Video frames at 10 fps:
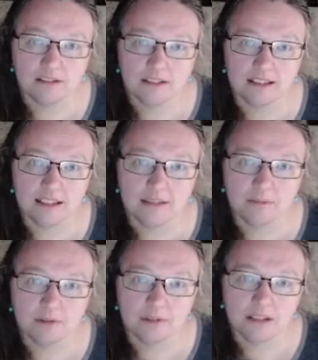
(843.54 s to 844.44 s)
the
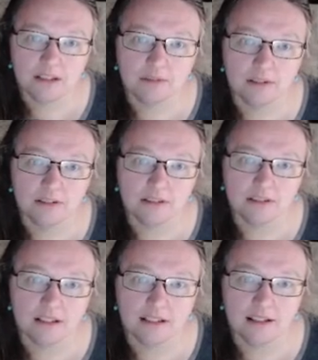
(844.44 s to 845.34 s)
camera while
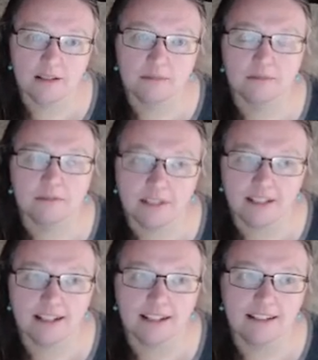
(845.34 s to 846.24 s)
I'm
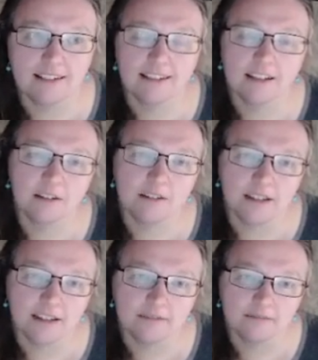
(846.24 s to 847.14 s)
reading it. Okay.